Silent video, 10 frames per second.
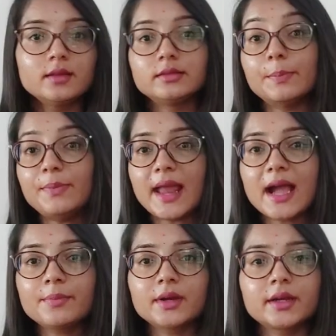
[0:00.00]
the
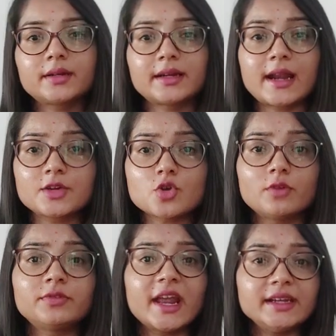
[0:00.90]
black market crash
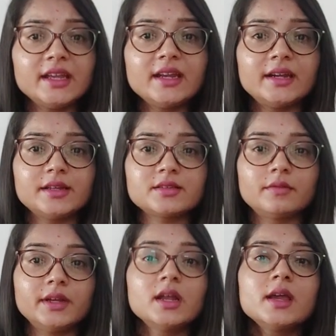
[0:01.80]
of
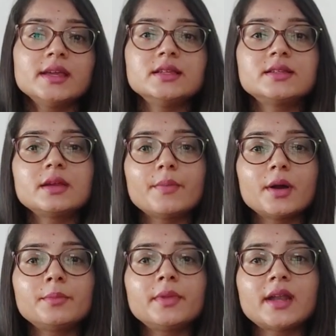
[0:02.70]
1987 is
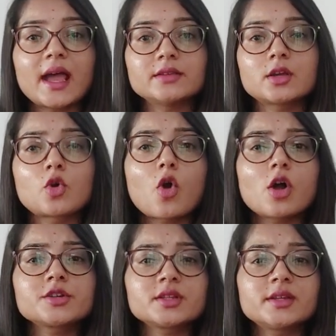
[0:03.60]
remembered as a
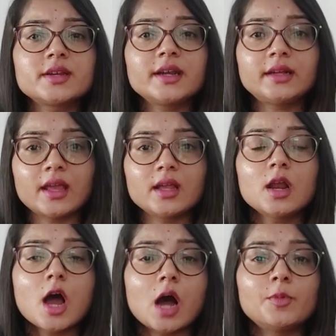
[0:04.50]
cautionary tale
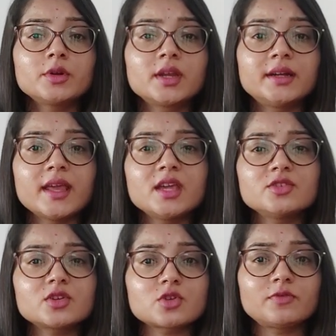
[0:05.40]
about the
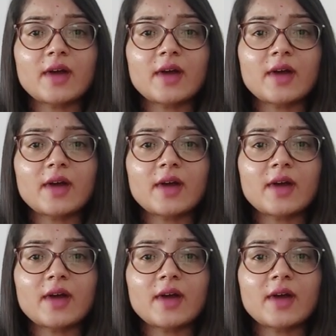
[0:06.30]
dangers of